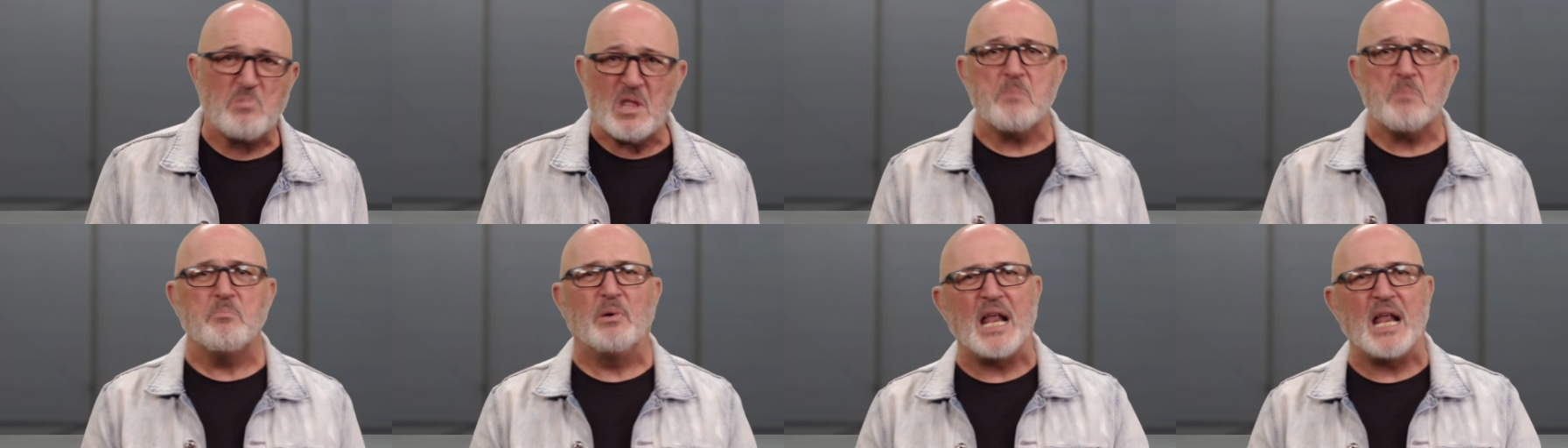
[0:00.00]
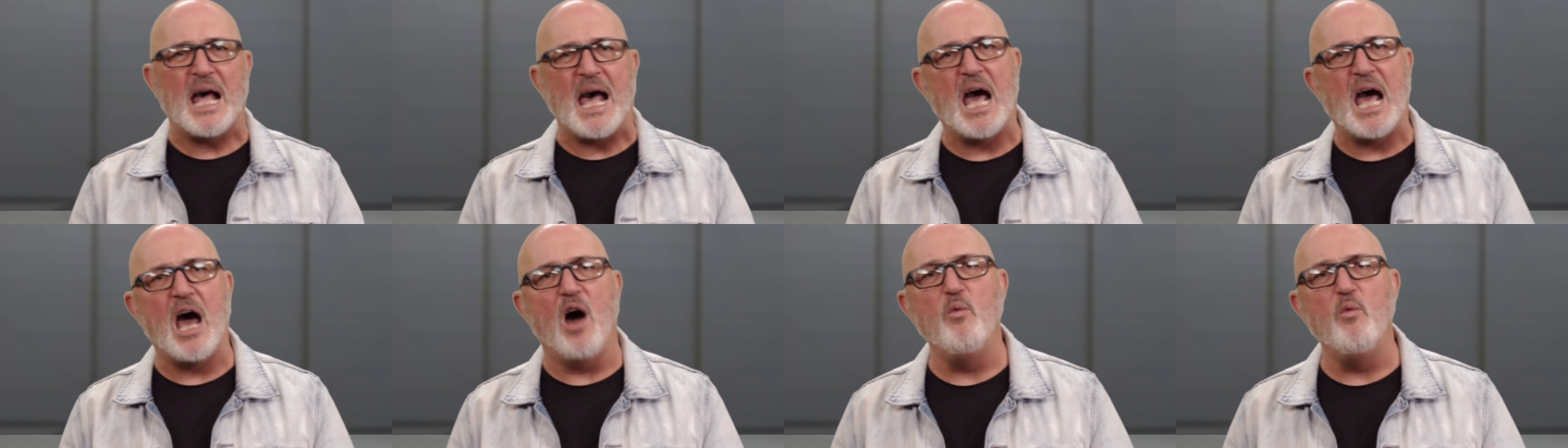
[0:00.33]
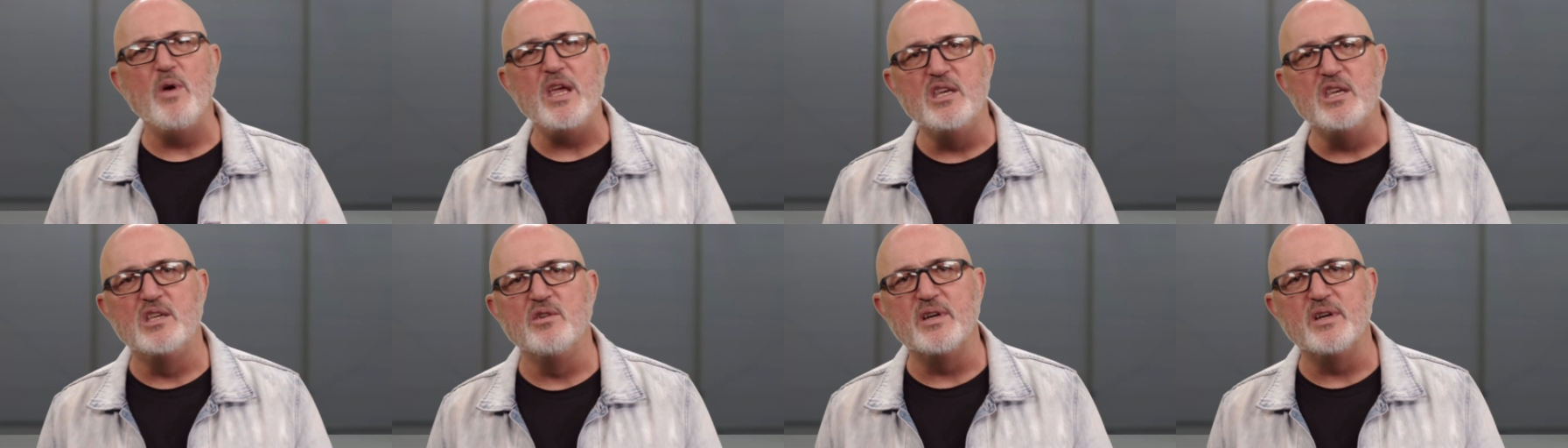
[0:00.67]
but how
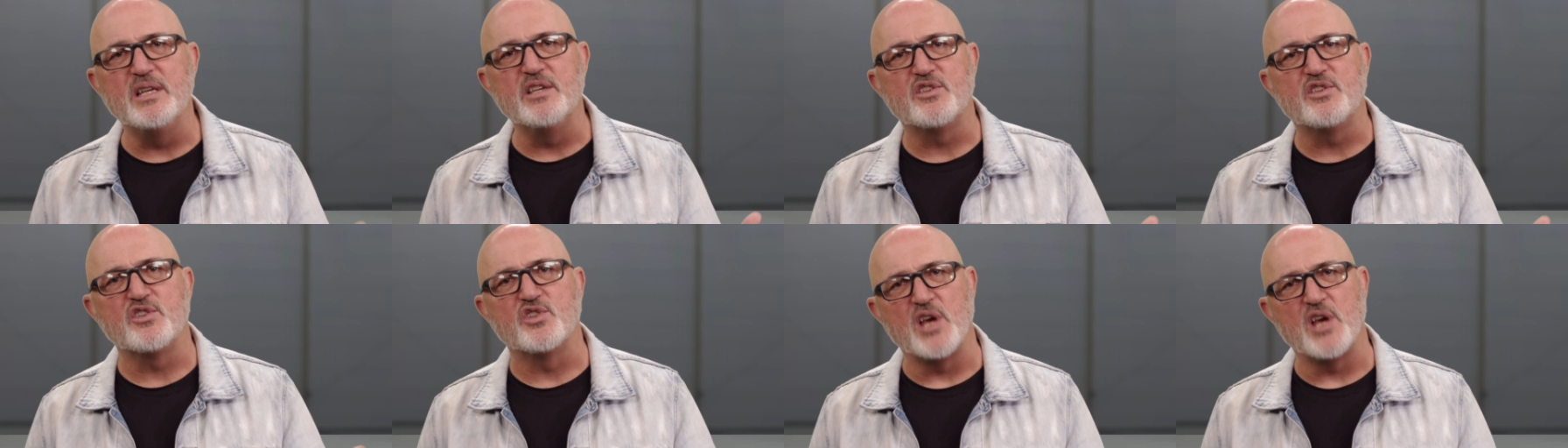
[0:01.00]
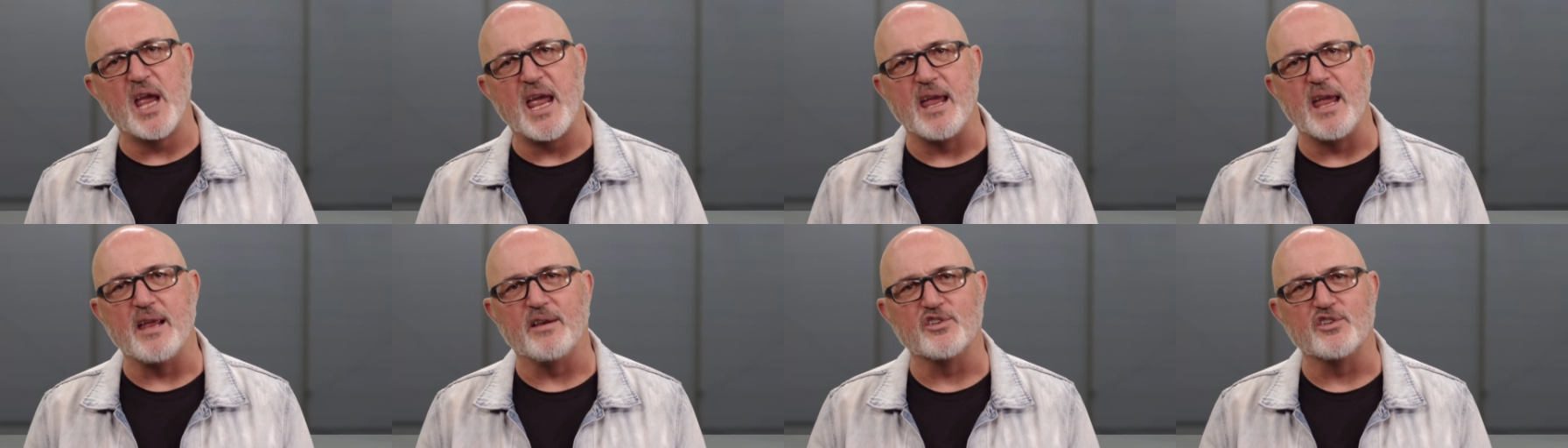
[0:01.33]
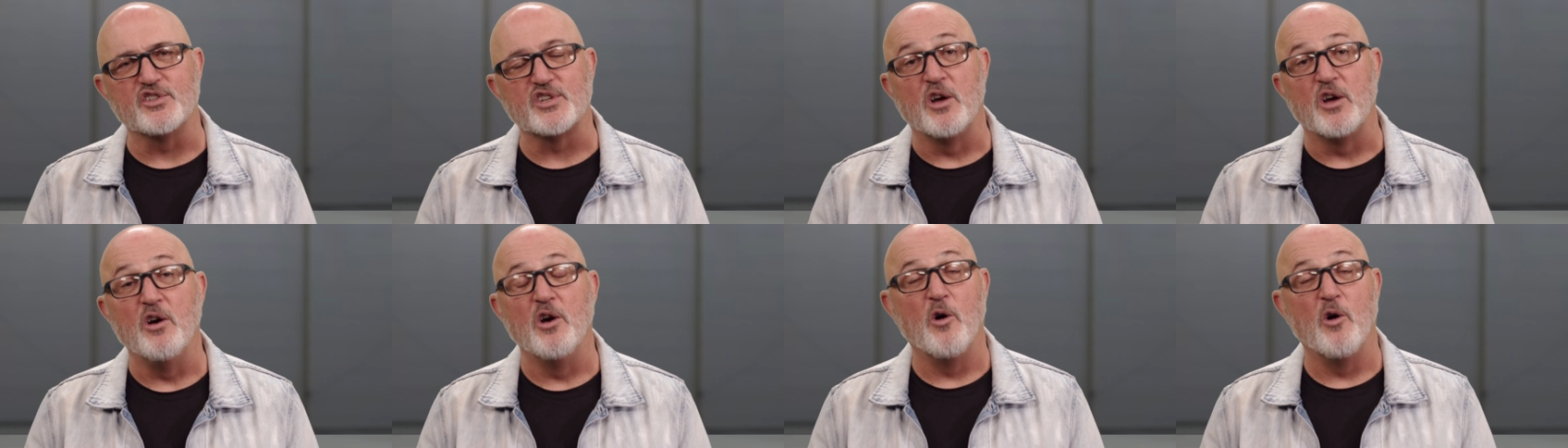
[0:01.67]
we do it has changed.